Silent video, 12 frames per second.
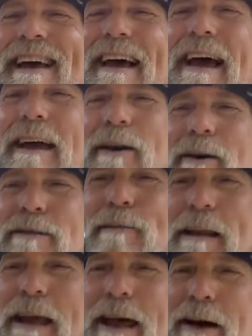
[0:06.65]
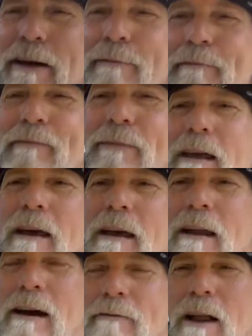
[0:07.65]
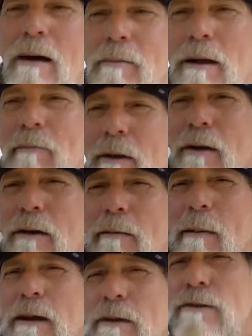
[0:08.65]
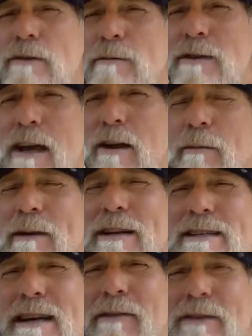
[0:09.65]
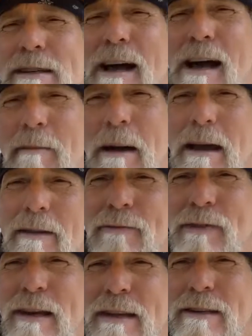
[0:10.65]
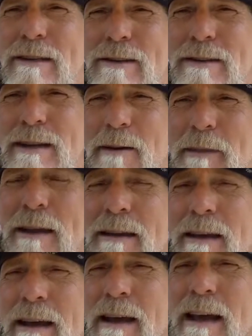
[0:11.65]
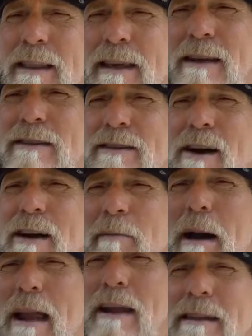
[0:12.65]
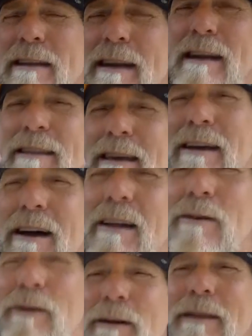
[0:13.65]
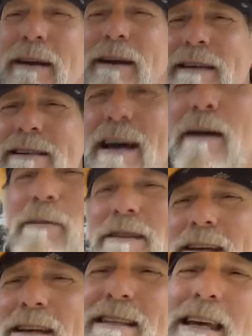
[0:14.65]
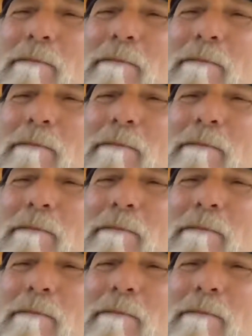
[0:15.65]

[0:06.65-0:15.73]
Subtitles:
Hey y'all, it's Billy Hill. You know, I've not been uploading to my YouTube channel because every time I forget to do something and then talk about it, then I think I'll do it the next time, but things keep